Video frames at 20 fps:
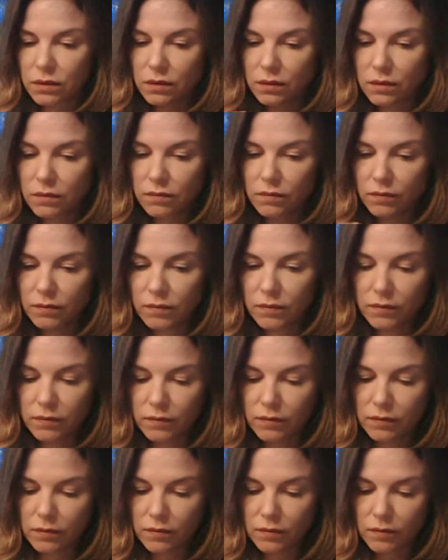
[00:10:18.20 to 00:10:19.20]

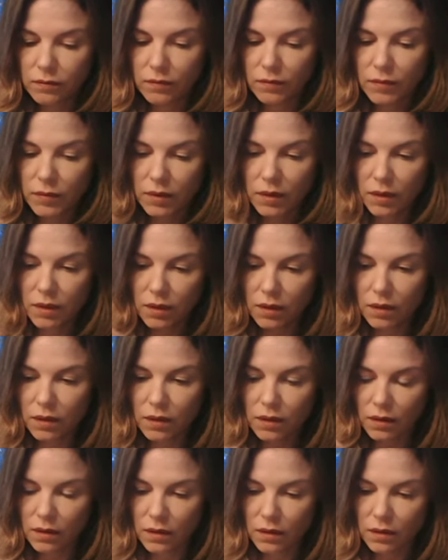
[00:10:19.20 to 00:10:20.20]

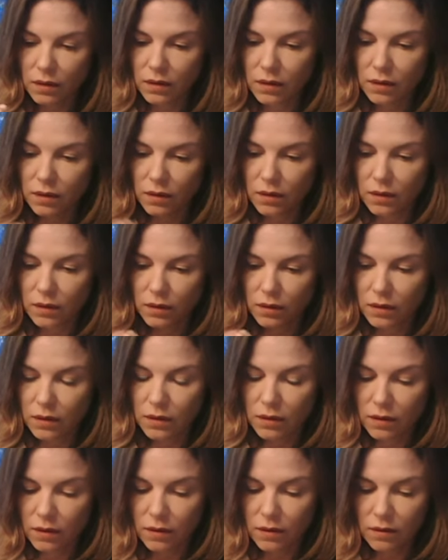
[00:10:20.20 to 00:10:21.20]

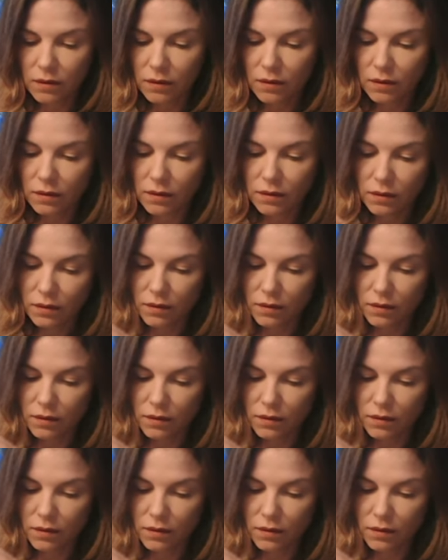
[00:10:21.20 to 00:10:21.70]
(silence)